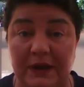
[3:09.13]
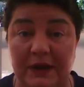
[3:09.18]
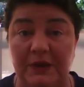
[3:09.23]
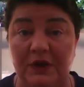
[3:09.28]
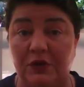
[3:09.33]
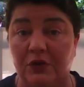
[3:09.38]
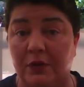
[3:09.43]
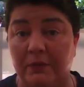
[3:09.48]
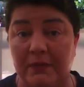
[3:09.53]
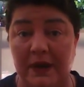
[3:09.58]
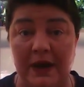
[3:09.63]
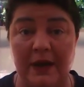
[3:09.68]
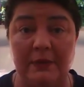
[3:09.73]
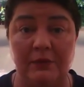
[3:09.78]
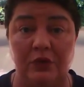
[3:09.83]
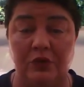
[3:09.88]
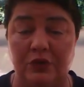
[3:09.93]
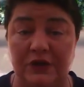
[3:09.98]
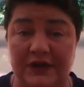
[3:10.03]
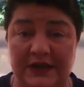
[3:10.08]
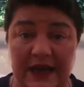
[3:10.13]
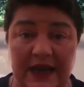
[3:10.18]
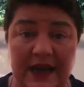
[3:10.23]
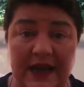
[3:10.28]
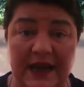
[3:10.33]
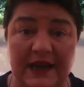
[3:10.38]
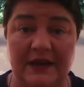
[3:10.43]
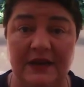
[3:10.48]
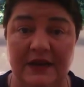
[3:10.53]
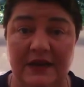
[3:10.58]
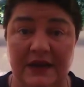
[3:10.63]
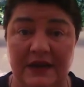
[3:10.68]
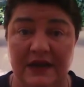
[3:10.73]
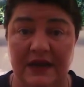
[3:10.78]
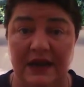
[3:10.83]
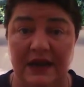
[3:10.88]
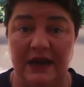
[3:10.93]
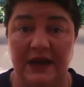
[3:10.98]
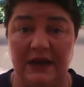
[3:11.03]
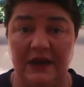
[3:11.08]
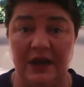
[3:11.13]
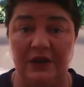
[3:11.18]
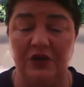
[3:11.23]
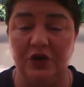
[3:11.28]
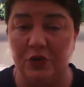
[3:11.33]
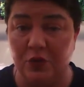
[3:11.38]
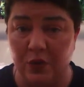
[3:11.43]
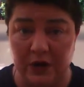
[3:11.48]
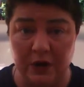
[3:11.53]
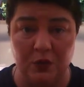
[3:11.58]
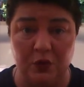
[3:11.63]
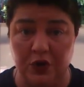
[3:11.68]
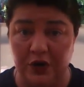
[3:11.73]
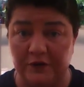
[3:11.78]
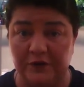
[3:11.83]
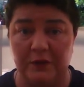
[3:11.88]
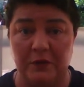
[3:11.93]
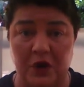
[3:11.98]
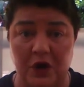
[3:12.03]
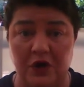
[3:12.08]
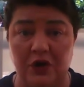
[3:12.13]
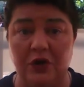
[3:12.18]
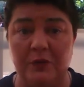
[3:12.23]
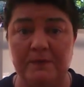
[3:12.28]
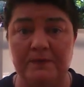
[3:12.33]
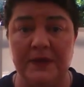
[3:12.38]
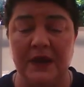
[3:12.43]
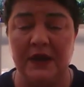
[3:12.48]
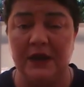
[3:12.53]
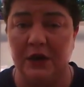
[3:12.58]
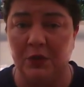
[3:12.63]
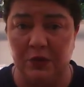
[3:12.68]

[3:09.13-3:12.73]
Maybe you're a mum or a dad and you want to work from home.